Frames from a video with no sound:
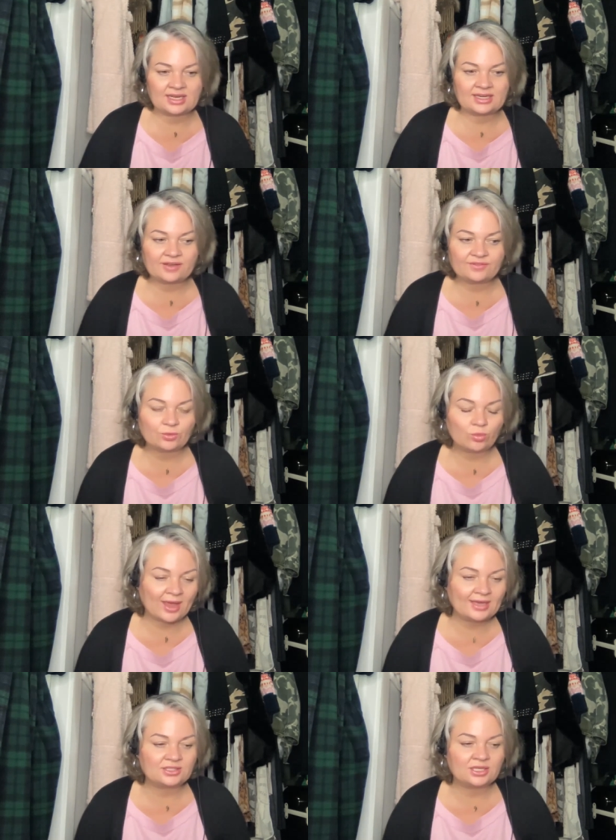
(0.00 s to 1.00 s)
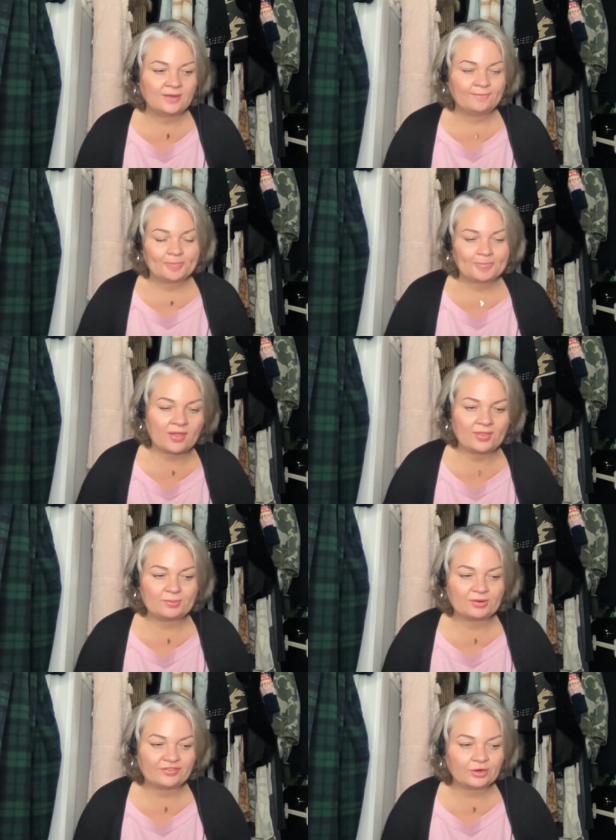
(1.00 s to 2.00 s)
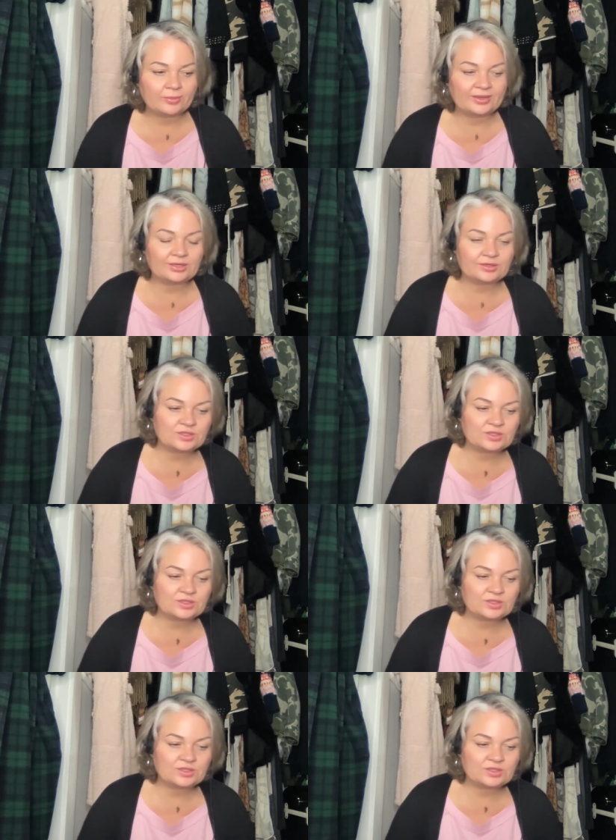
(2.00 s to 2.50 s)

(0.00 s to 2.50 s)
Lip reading: I never went on the proverbial